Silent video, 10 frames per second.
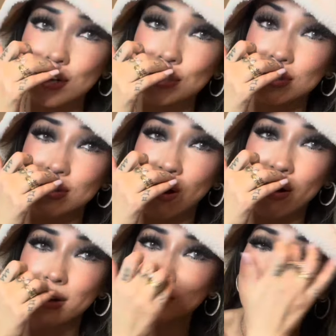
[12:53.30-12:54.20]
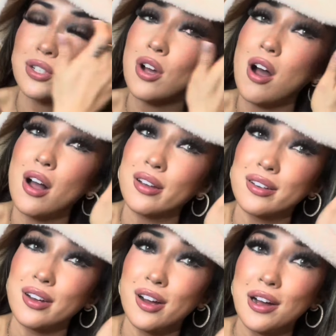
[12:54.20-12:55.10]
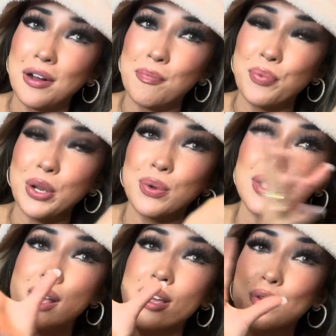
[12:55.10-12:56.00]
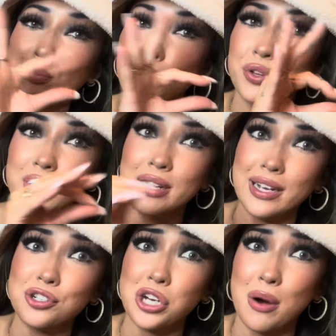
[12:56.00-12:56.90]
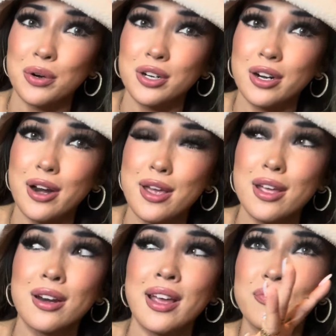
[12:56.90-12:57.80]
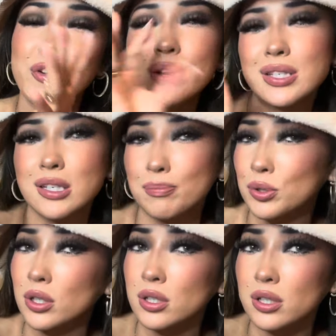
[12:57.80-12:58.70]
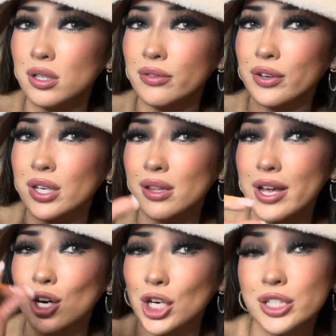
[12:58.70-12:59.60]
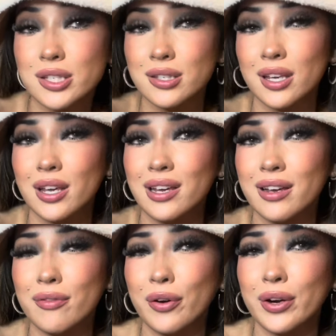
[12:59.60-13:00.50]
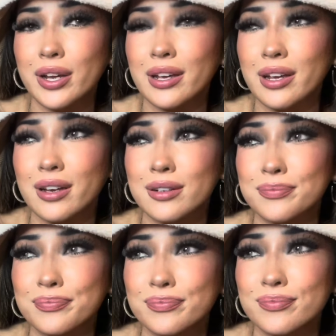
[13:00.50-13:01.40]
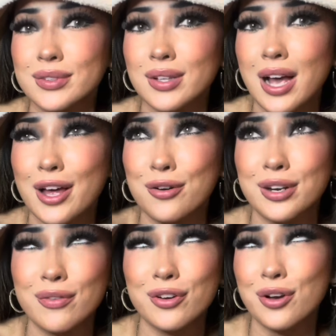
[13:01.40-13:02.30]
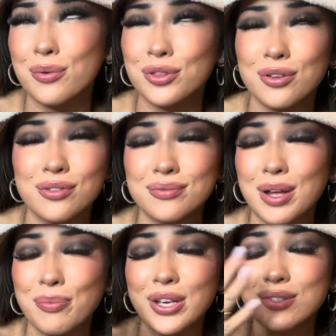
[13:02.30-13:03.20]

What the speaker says: I actually saw it on TikTok, but it was like a really nice shower curtain. Very simple, very like artsy, very, I don't even know what the, I'm like